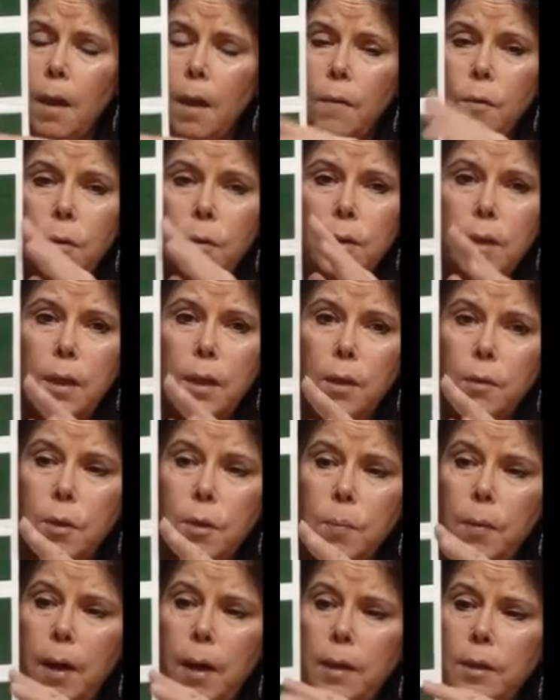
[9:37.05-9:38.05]
Of course, I know
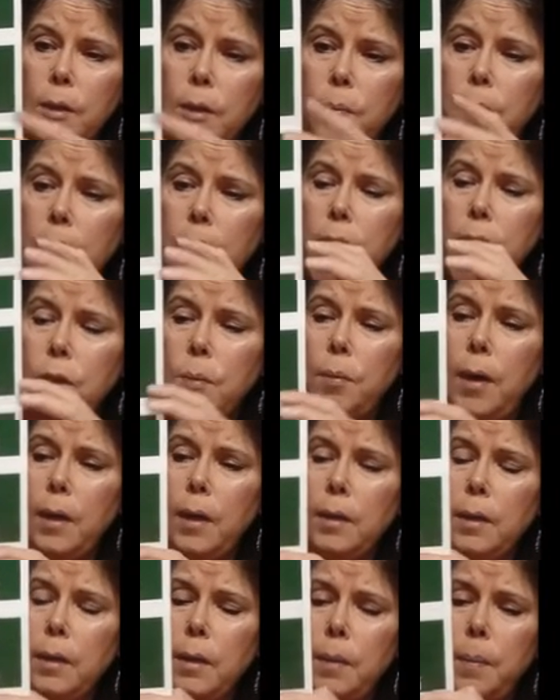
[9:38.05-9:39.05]
it's practice,
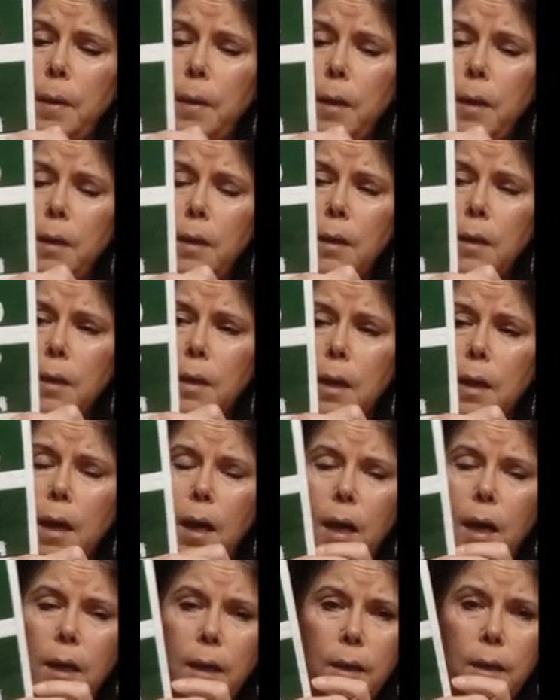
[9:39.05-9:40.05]
but
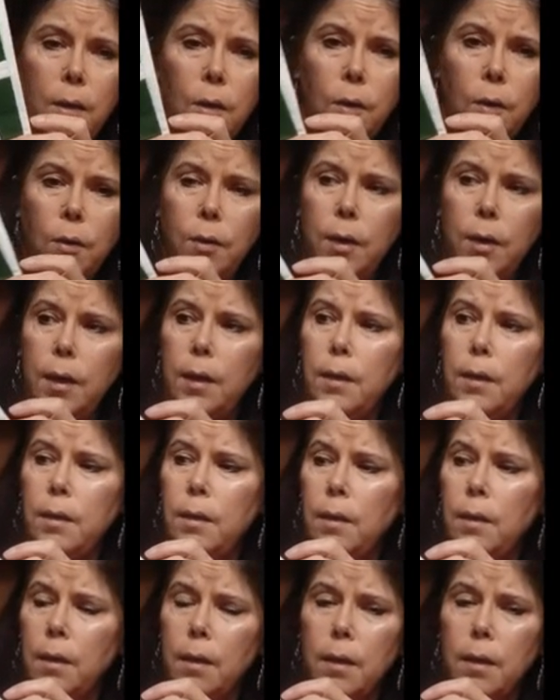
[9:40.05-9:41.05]
I get in a hurry
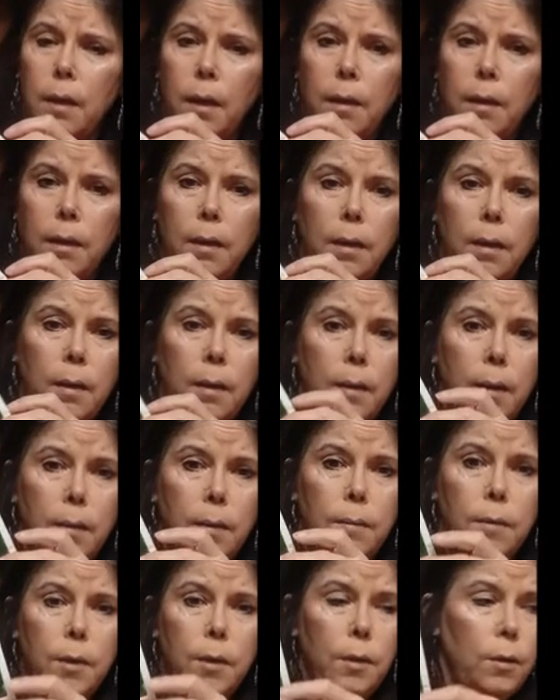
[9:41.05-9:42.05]
and then I
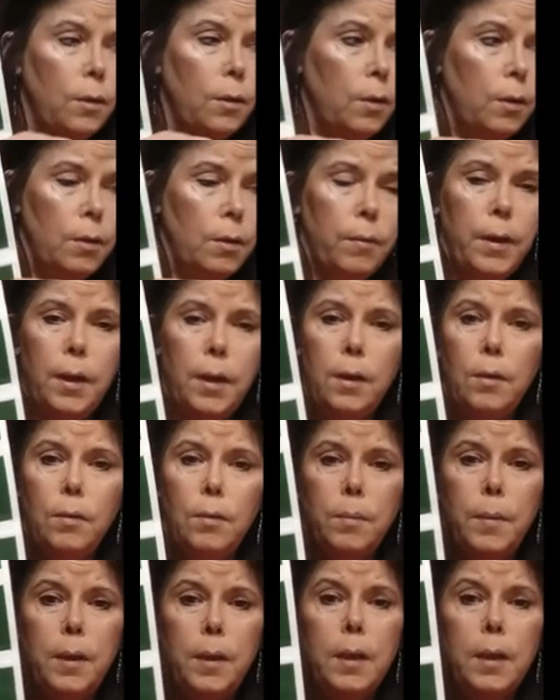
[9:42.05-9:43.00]
get to looking around.